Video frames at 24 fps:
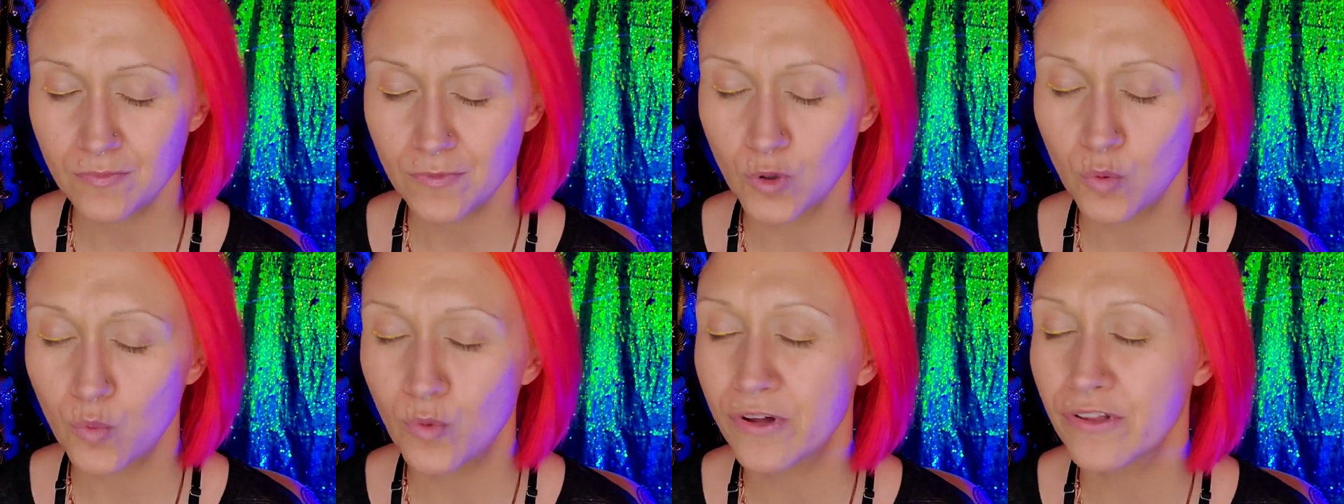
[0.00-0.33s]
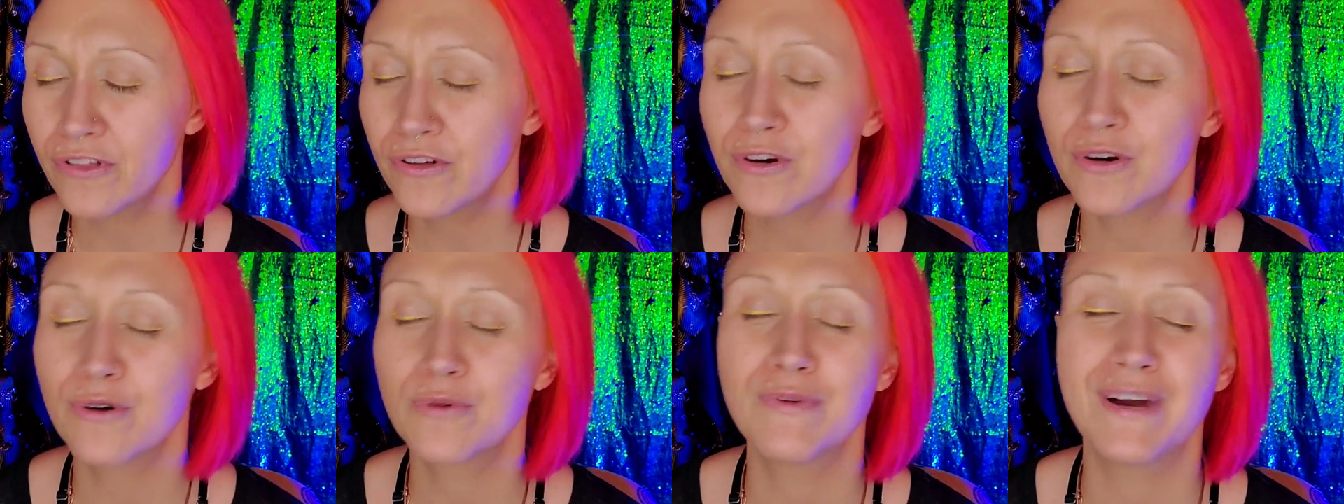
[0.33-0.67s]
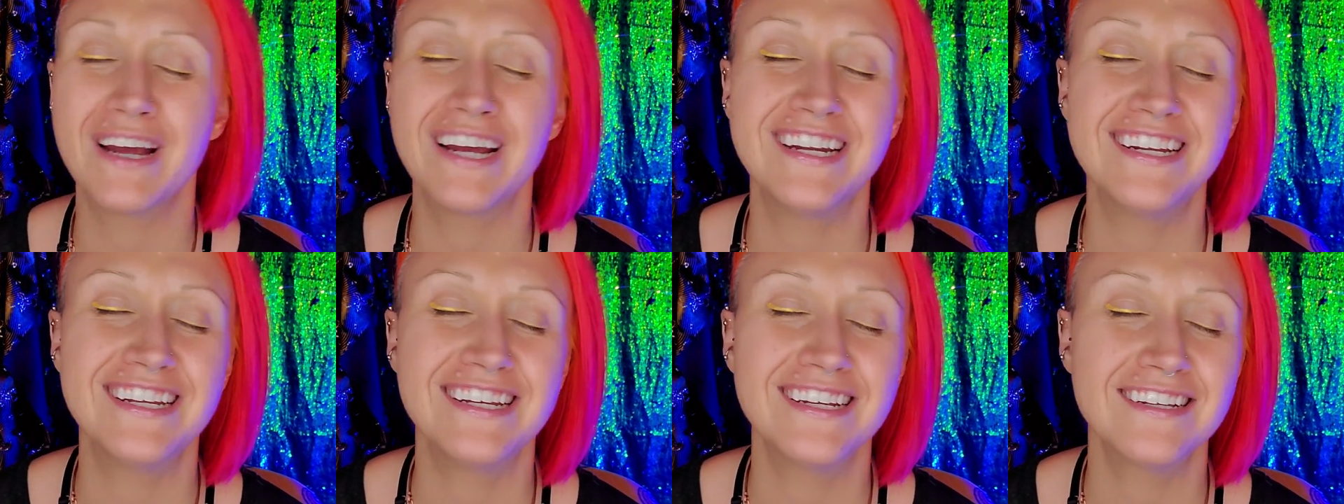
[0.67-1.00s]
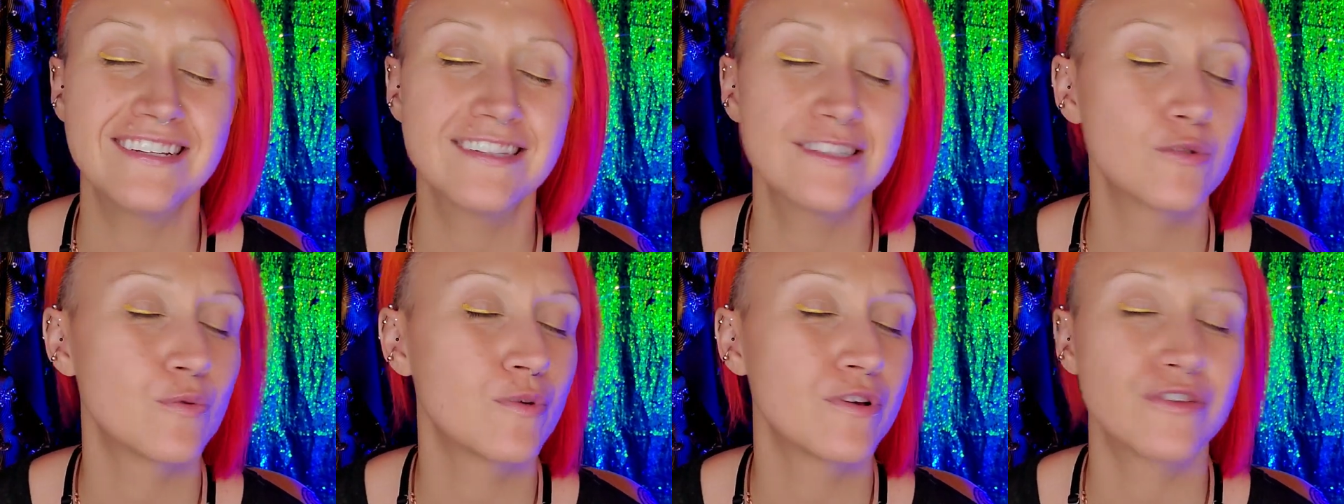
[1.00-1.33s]
with her
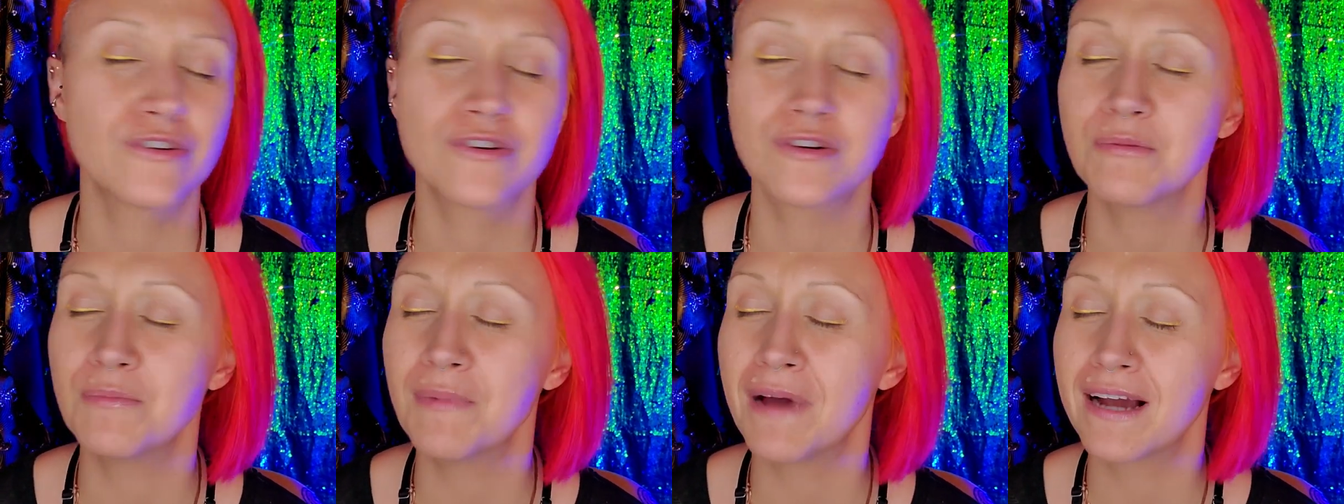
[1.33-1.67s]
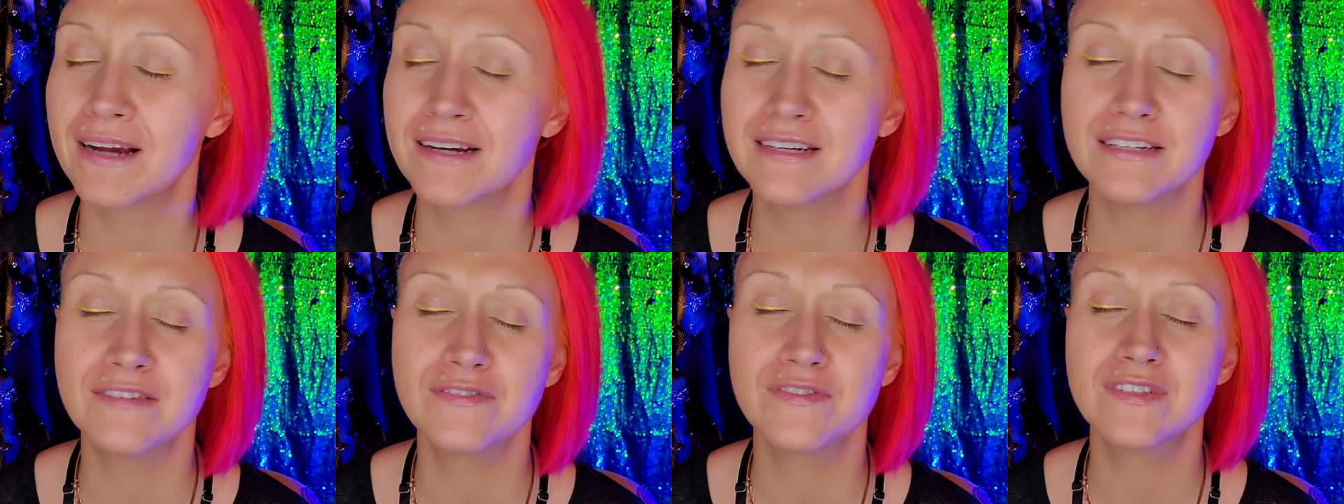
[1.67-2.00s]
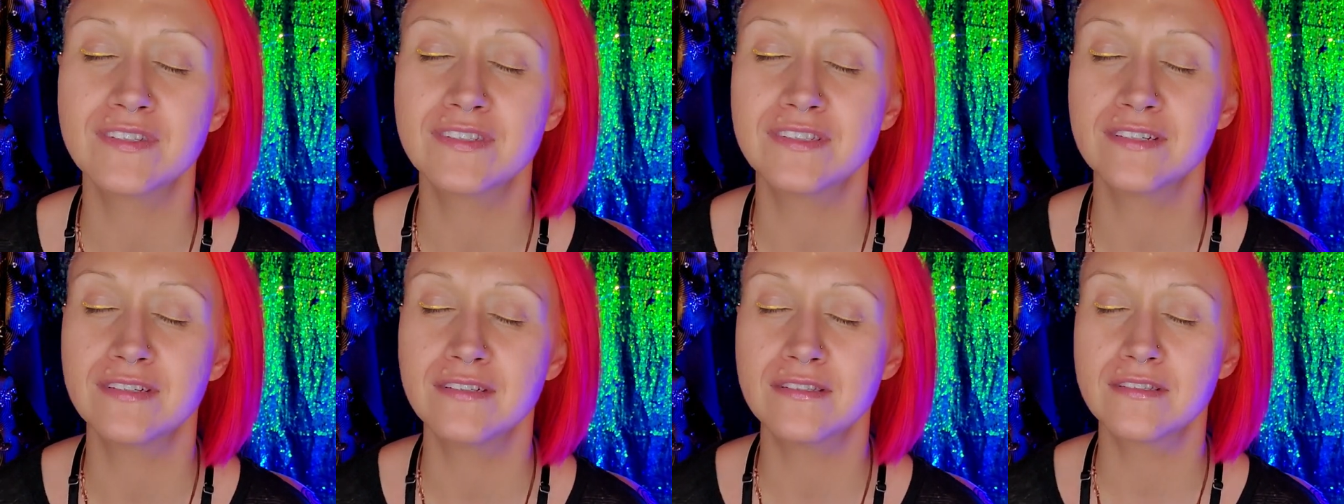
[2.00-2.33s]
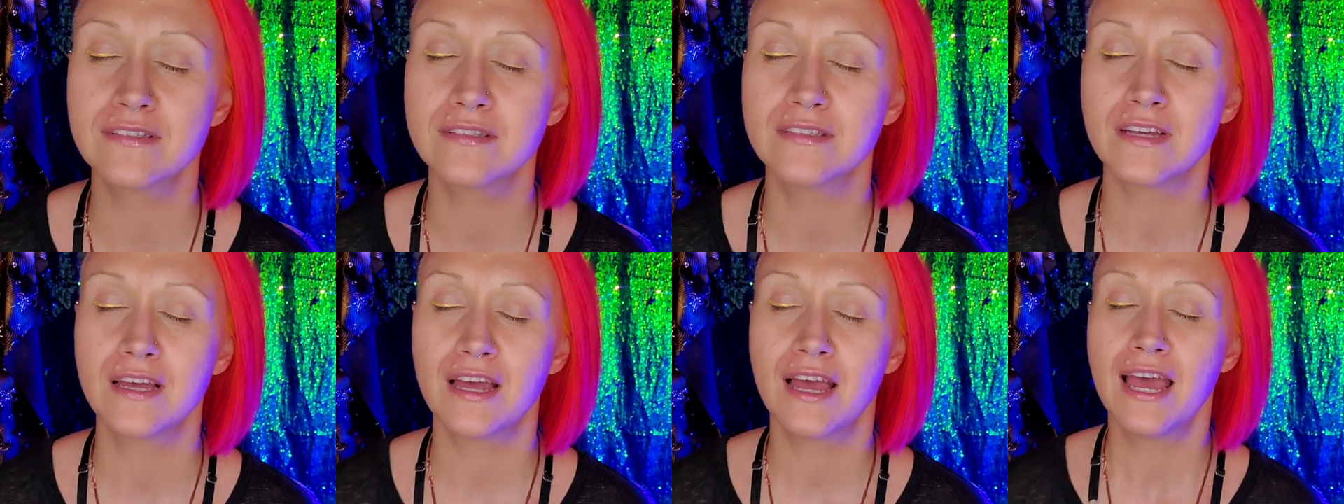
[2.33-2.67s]
radiance, with her magnificence,